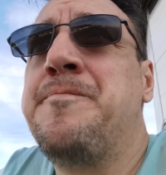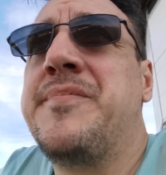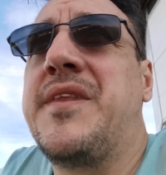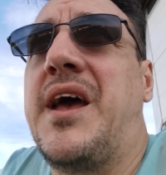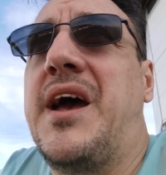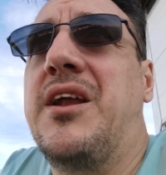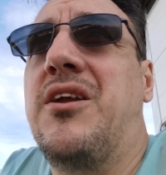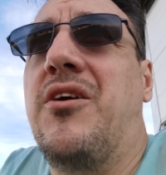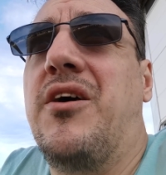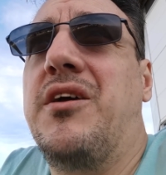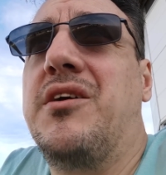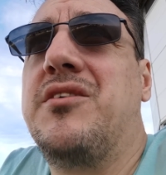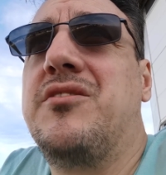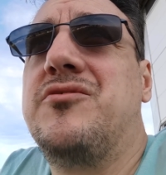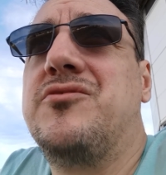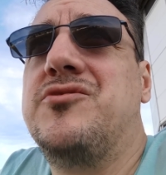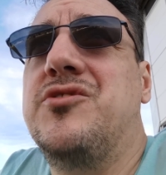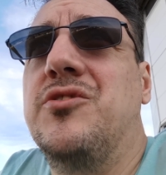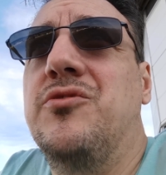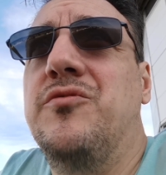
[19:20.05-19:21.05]
It had
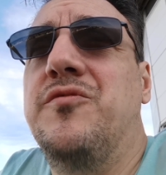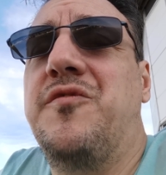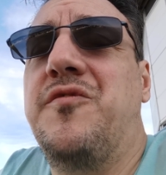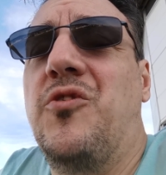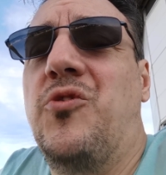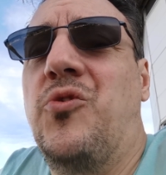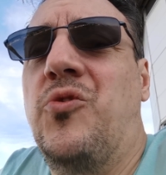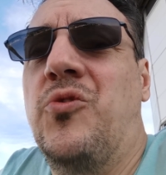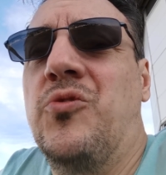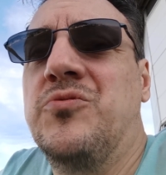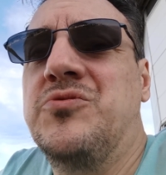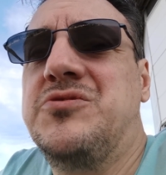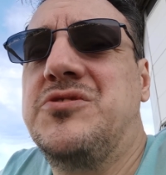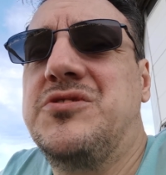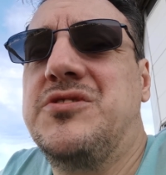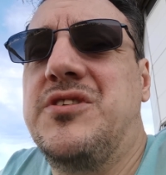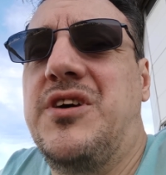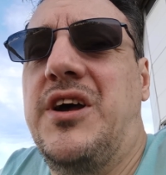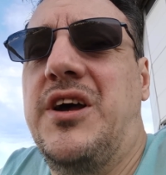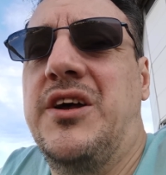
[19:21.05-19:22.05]
like 2
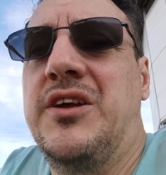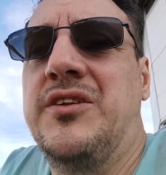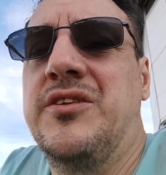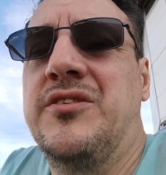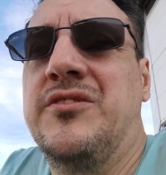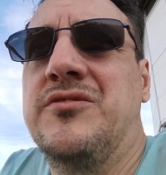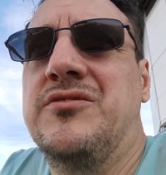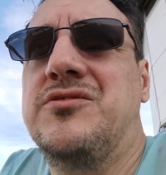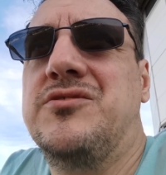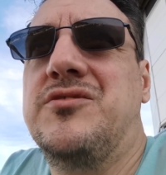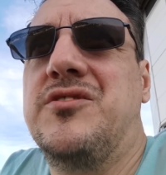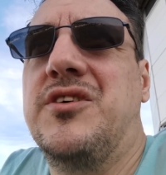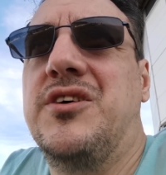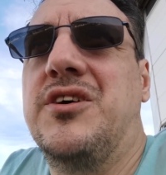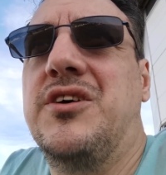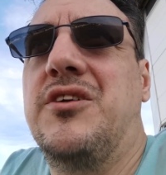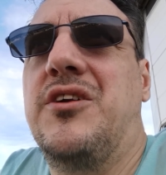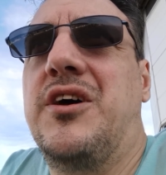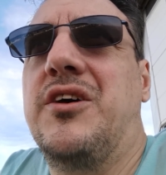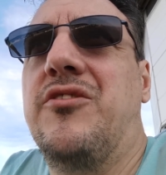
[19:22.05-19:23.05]
floors, and
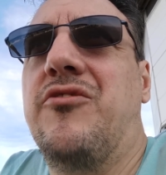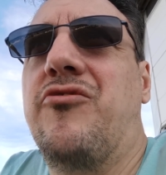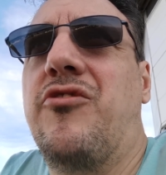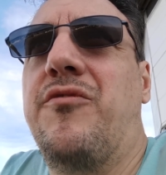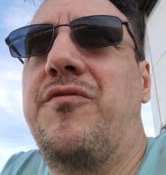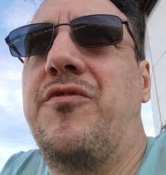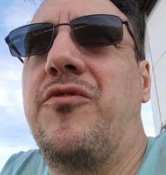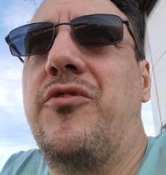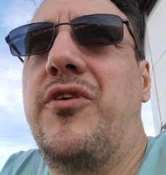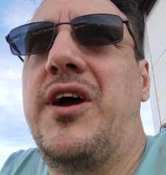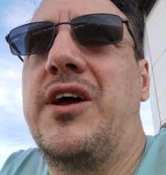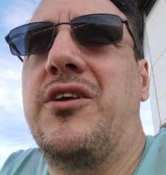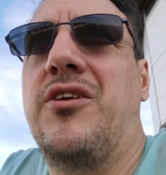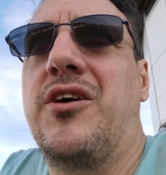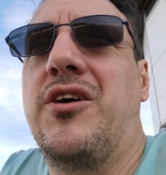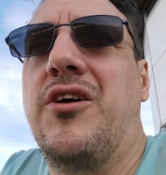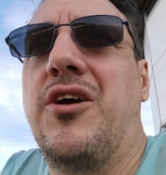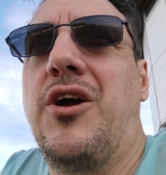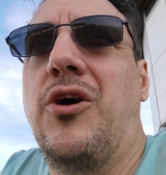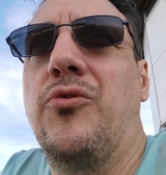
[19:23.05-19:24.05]
the top floor had
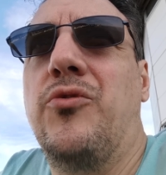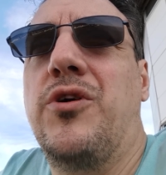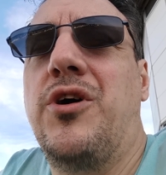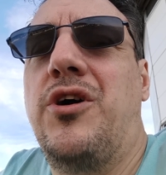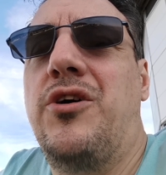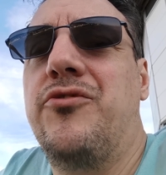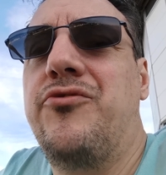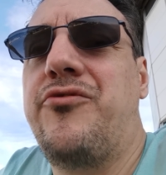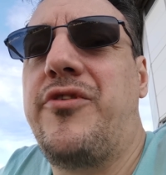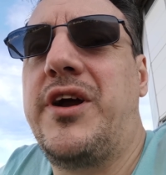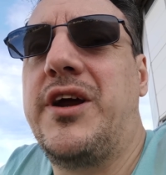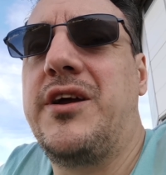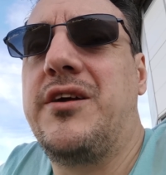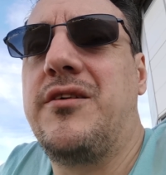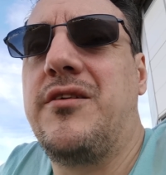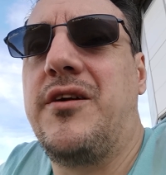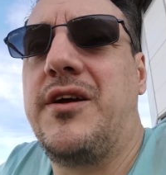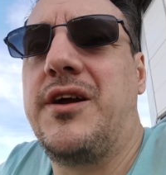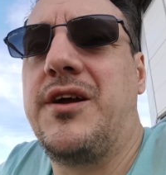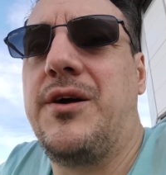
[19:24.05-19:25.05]
like a go-kart track
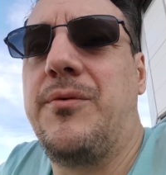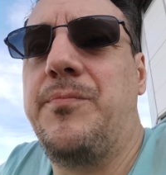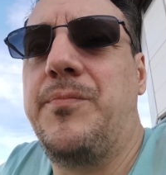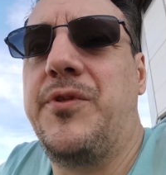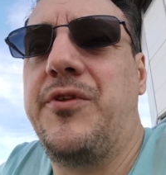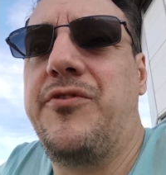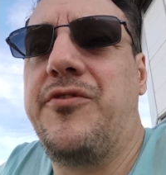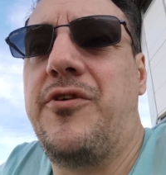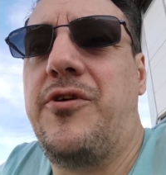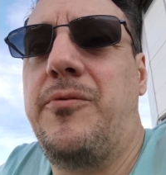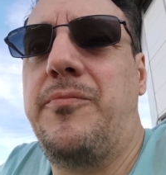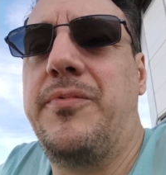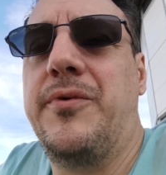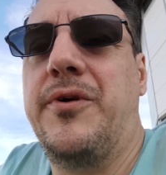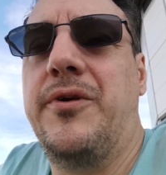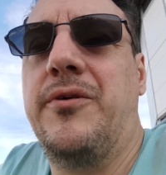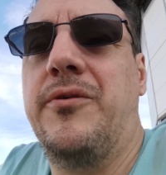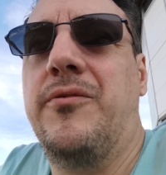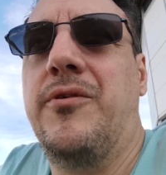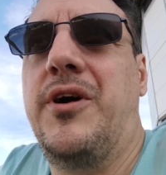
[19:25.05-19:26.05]
like up the top,
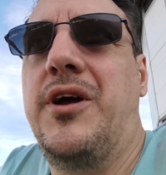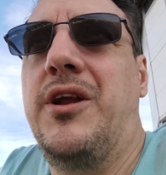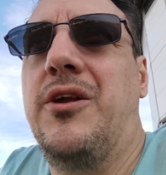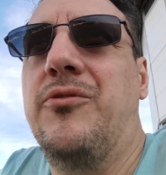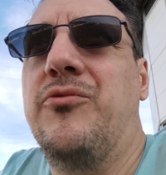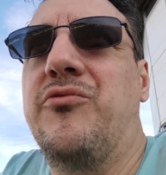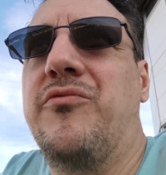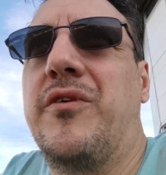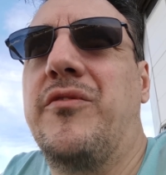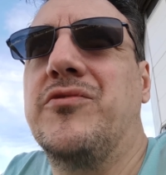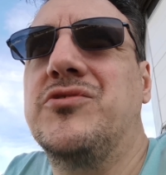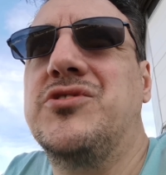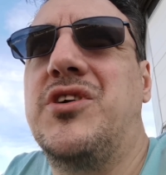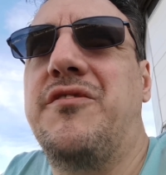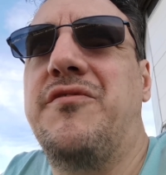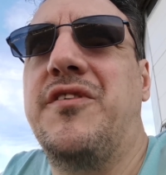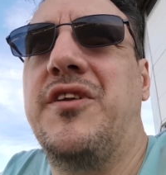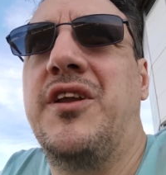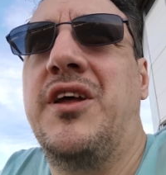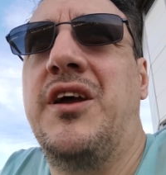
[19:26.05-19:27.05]
and like loads of other
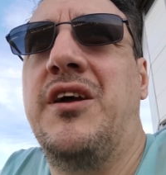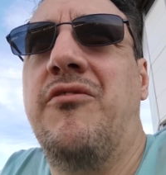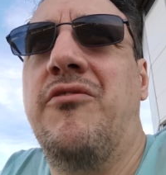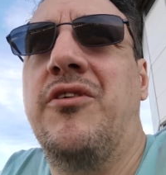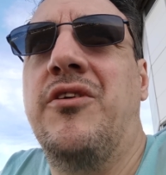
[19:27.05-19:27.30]
stuff in there.